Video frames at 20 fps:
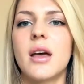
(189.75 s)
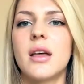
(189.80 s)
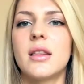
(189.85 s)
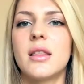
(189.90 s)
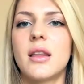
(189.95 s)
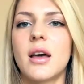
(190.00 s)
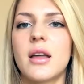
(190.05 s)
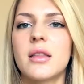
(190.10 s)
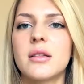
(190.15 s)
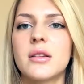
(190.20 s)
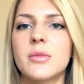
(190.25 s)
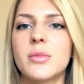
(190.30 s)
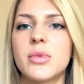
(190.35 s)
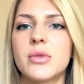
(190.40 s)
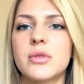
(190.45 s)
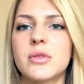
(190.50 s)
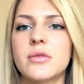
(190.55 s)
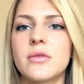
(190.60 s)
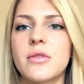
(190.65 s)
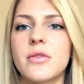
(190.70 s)
Another
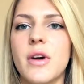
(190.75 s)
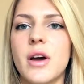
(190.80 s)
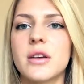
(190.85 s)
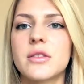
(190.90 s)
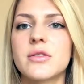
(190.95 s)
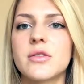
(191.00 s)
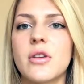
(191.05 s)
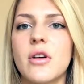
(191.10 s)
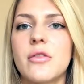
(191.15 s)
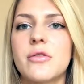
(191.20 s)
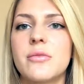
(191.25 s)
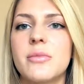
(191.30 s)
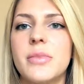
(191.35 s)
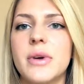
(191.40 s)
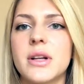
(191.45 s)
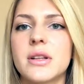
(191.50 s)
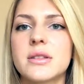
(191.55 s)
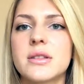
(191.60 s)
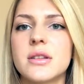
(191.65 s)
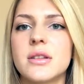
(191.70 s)
important factor of
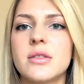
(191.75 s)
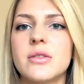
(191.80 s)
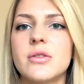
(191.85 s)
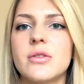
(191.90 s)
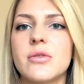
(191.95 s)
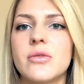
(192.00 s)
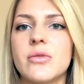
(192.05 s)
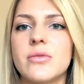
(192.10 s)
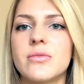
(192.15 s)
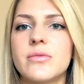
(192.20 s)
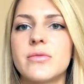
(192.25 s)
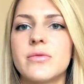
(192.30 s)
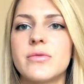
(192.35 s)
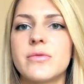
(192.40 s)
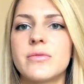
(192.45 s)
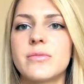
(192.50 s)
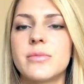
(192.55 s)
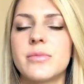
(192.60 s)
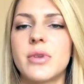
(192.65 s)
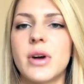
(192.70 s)
building your
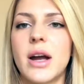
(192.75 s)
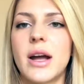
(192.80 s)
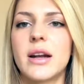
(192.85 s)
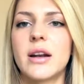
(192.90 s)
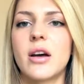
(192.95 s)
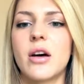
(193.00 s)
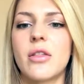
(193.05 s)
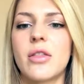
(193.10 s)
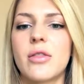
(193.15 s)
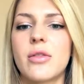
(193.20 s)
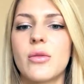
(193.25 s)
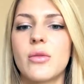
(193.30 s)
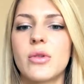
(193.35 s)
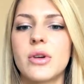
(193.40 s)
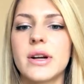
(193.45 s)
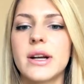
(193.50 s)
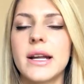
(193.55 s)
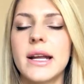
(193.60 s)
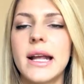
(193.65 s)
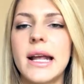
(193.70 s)
brand
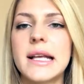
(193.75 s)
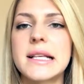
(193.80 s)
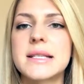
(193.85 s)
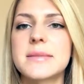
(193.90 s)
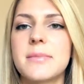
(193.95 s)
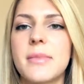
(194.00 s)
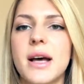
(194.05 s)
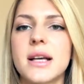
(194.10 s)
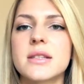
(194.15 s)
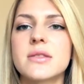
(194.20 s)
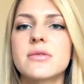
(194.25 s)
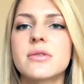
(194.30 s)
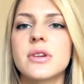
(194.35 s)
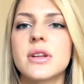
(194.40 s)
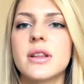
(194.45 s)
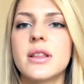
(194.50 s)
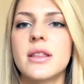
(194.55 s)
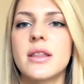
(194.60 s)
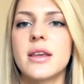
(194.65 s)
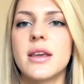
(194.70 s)
authority is
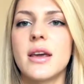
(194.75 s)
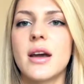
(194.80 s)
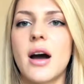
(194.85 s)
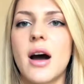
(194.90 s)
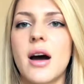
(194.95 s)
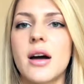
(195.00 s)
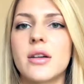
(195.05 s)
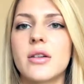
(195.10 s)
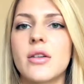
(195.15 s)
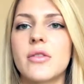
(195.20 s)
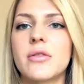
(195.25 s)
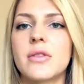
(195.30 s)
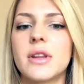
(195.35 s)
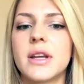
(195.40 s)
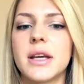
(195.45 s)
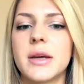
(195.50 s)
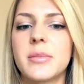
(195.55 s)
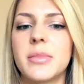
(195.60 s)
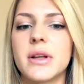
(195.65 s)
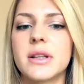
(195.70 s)
mastering the art of
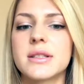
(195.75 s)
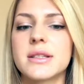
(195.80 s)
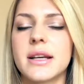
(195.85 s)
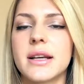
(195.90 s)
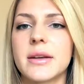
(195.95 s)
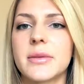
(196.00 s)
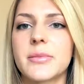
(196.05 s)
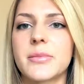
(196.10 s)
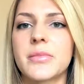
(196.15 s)
link building.